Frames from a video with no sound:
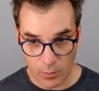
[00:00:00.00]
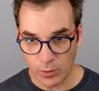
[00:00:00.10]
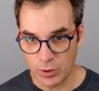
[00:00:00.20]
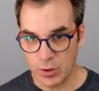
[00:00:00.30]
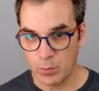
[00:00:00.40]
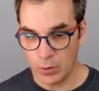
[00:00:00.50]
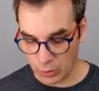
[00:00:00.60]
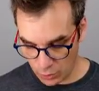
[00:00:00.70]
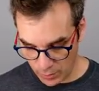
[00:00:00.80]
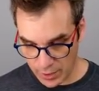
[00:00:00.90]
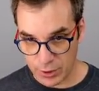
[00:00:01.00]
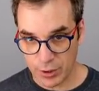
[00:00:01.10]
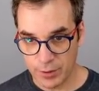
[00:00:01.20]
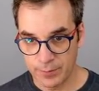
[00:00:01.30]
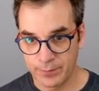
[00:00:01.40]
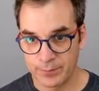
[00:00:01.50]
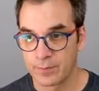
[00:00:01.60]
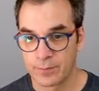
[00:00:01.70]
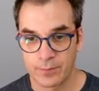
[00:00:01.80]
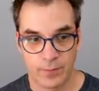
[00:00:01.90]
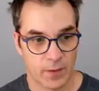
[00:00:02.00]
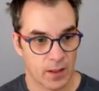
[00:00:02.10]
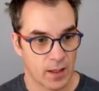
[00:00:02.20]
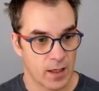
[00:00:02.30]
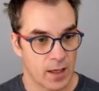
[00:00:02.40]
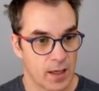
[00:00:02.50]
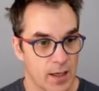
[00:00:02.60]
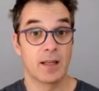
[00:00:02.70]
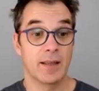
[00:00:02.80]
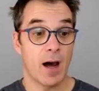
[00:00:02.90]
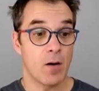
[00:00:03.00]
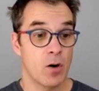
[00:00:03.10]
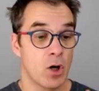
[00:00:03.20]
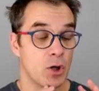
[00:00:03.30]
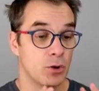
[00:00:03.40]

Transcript: I will just put to Azure. Now,